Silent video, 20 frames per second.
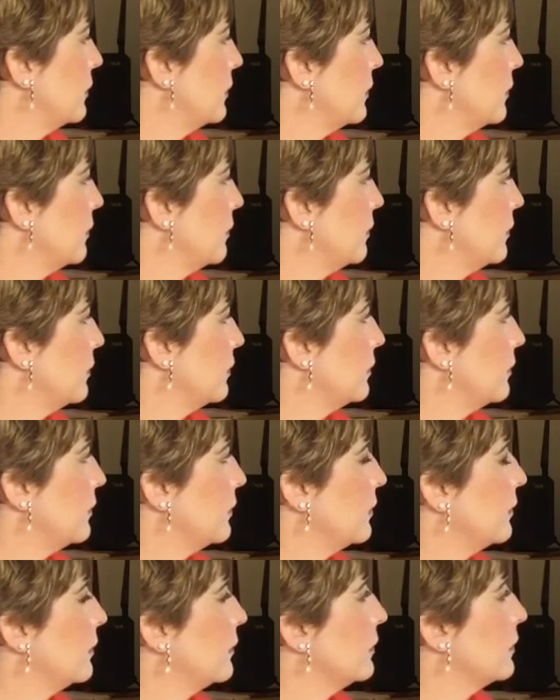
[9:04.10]
measure
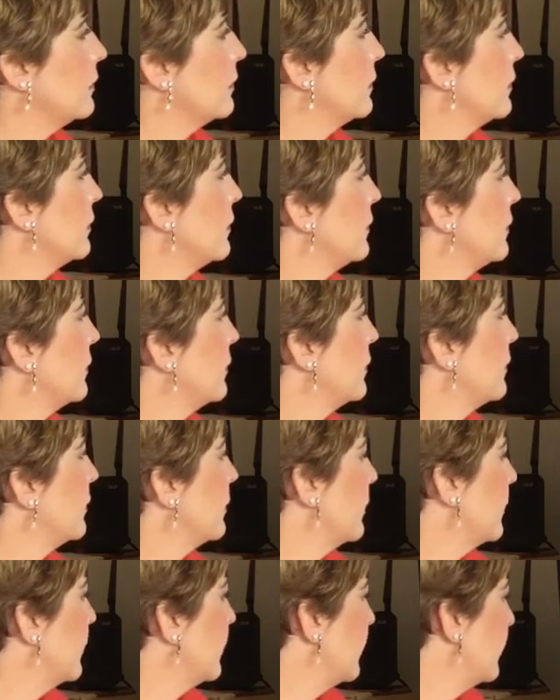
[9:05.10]
the
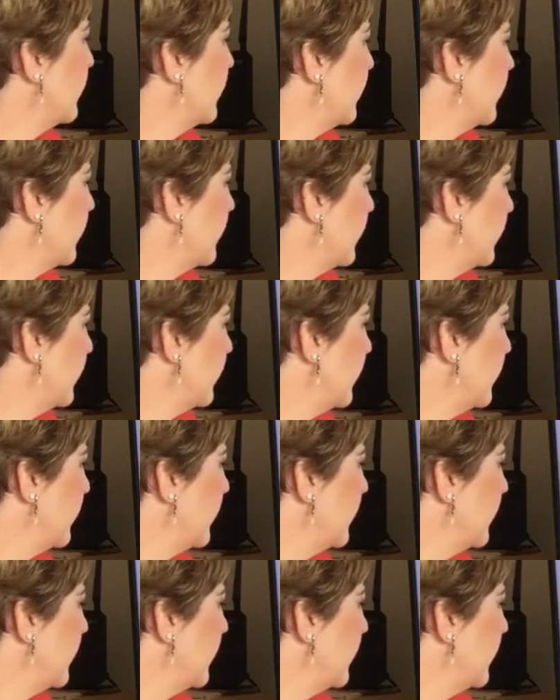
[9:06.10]
air temperature